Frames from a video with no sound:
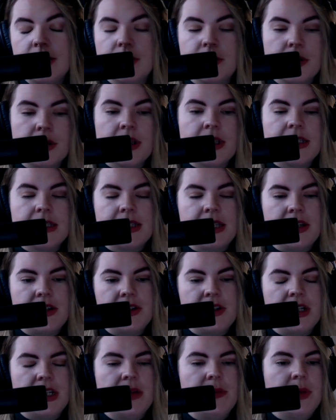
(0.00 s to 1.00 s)
the
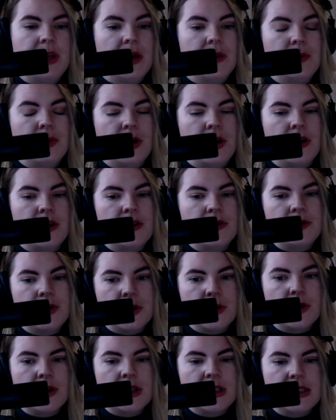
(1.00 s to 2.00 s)
organization and become part of
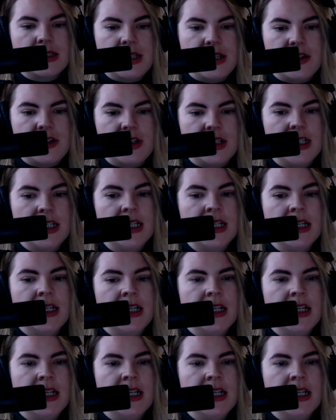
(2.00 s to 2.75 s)
the organization.